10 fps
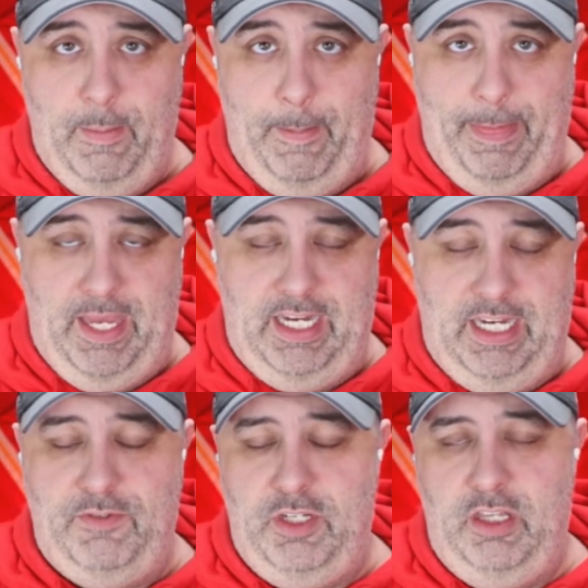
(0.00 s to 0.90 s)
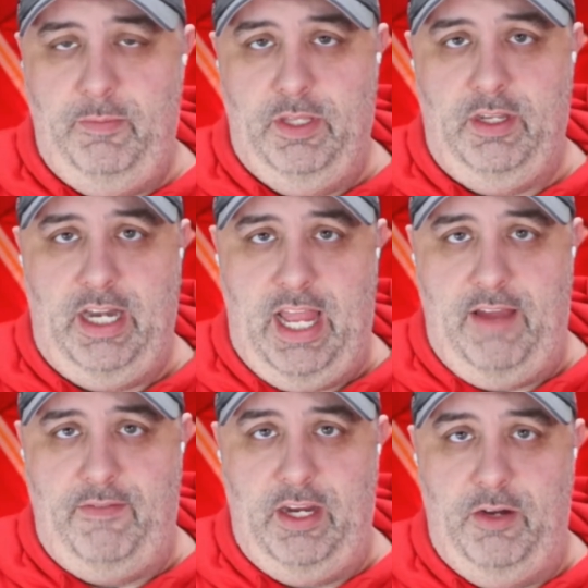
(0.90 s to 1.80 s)
He gives you the ability to
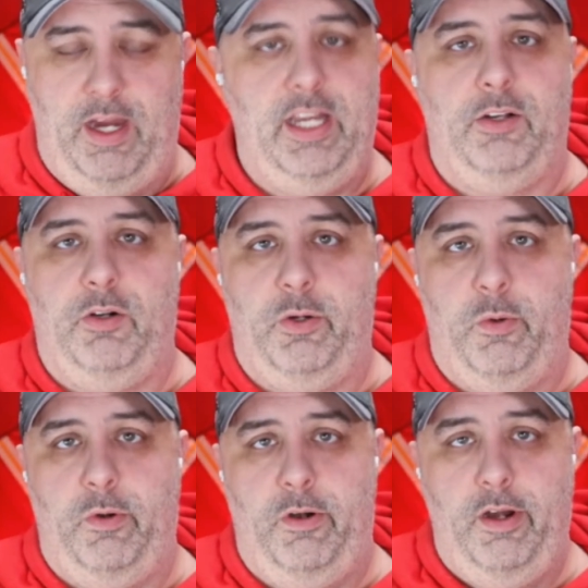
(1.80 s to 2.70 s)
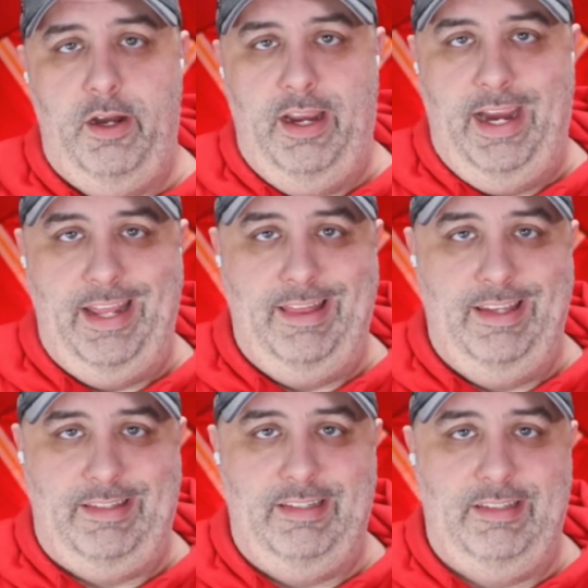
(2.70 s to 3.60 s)
have a great nickel corner, and this is